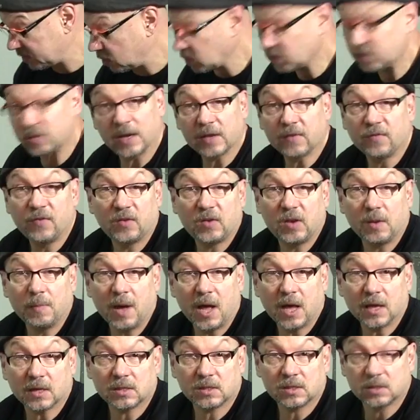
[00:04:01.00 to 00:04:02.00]
goes for like 50
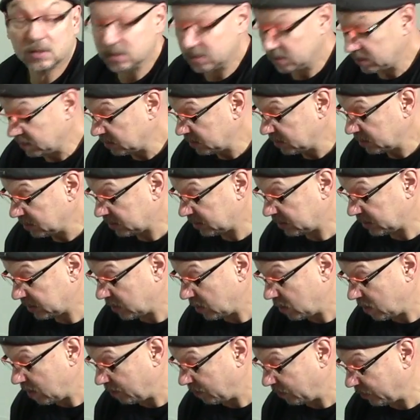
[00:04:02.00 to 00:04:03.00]
bucks.
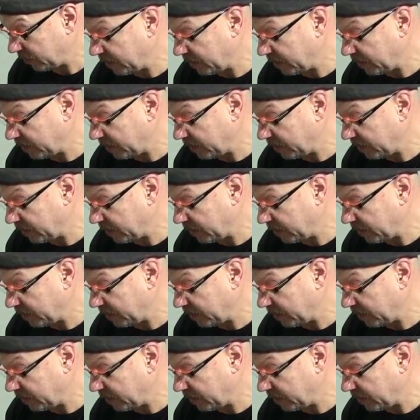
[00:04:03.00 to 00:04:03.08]
So I'm